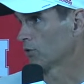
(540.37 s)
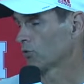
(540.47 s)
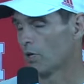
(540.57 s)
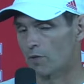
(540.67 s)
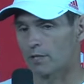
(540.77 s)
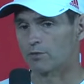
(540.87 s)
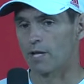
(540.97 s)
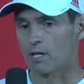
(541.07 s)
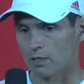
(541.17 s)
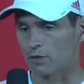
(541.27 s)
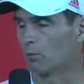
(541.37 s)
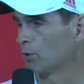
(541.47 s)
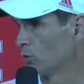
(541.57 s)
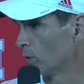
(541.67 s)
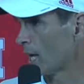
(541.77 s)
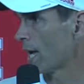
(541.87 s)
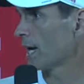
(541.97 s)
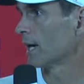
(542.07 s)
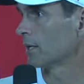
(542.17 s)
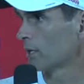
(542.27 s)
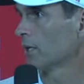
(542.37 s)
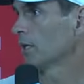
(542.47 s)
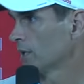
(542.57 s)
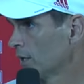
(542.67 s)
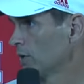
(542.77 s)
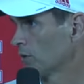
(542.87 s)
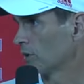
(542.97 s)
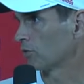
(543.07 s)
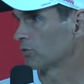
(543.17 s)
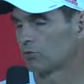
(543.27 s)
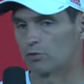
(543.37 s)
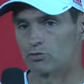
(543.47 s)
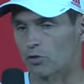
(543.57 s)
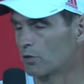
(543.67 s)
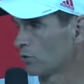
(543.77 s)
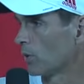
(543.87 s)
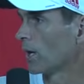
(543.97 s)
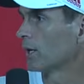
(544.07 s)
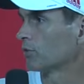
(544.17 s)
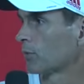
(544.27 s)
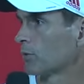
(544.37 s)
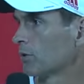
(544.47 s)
And so all that talent that we knew he had is starting to rise up